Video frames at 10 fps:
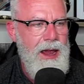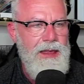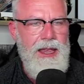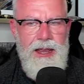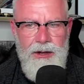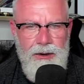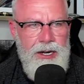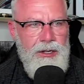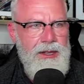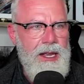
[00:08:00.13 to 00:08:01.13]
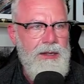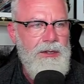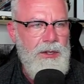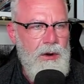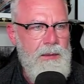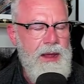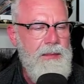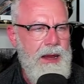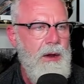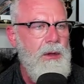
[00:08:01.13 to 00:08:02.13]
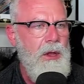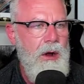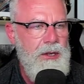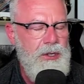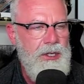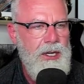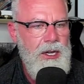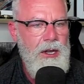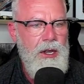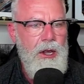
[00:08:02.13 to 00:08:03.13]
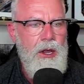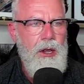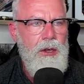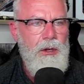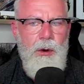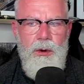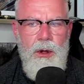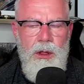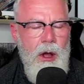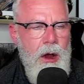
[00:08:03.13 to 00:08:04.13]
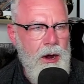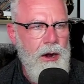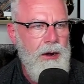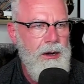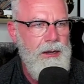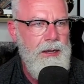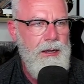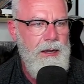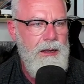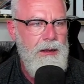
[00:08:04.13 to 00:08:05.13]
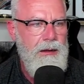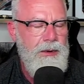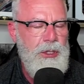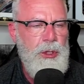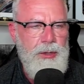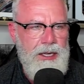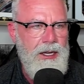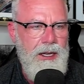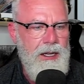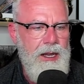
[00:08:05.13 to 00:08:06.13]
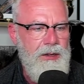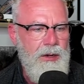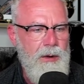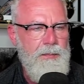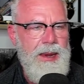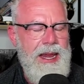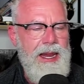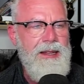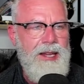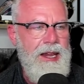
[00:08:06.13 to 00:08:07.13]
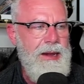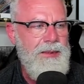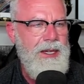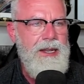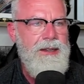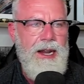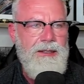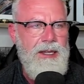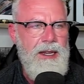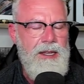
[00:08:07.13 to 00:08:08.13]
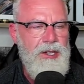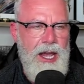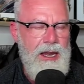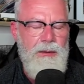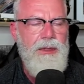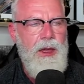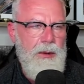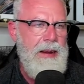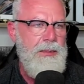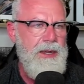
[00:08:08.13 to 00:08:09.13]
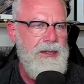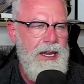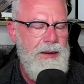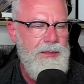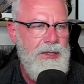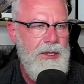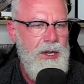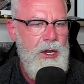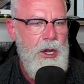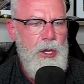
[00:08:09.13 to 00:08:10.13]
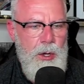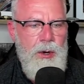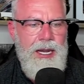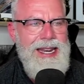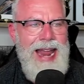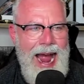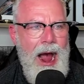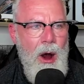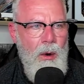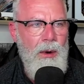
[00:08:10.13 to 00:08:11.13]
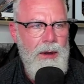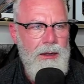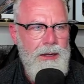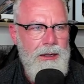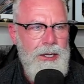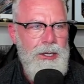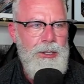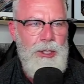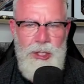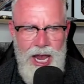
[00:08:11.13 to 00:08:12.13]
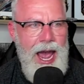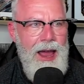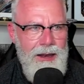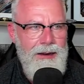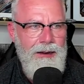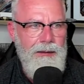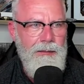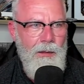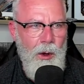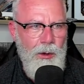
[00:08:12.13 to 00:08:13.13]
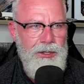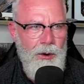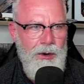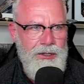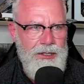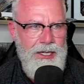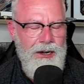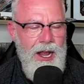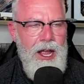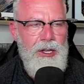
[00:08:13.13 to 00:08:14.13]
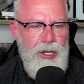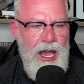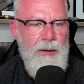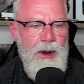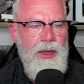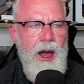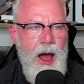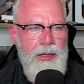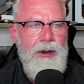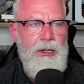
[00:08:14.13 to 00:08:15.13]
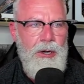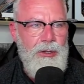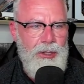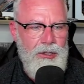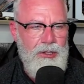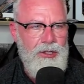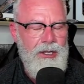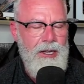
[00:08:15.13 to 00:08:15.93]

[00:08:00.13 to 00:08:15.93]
the integration that Zoom and Mio launched, you are no longer restricted into being in Teams and texting and chatting with other people in Teams. You can now chat, hold your horses here, chat with other users